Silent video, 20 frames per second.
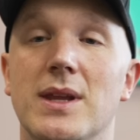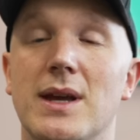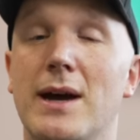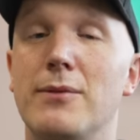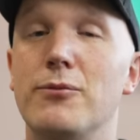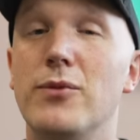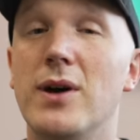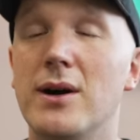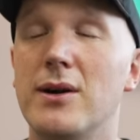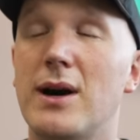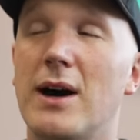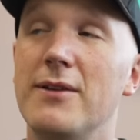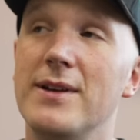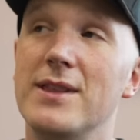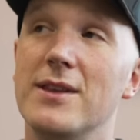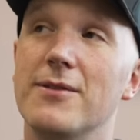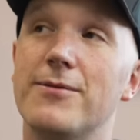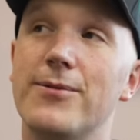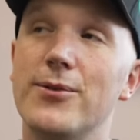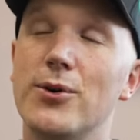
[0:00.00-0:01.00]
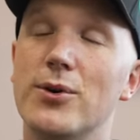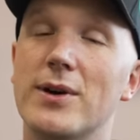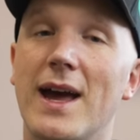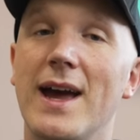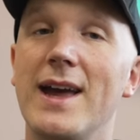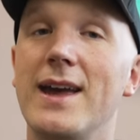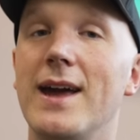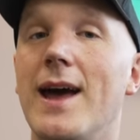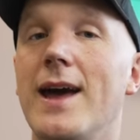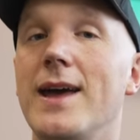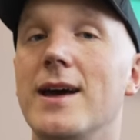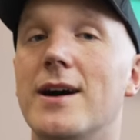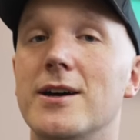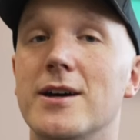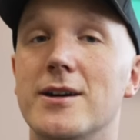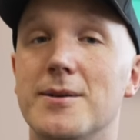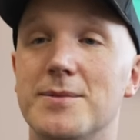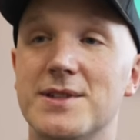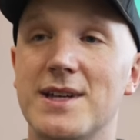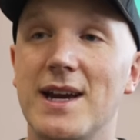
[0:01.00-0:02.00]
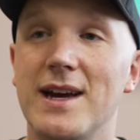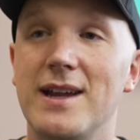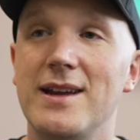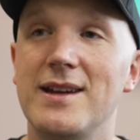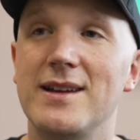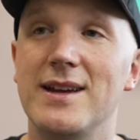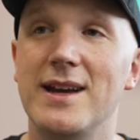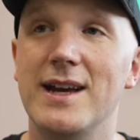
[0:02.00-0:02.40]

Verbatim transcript: And while I think the 4K AI upscaling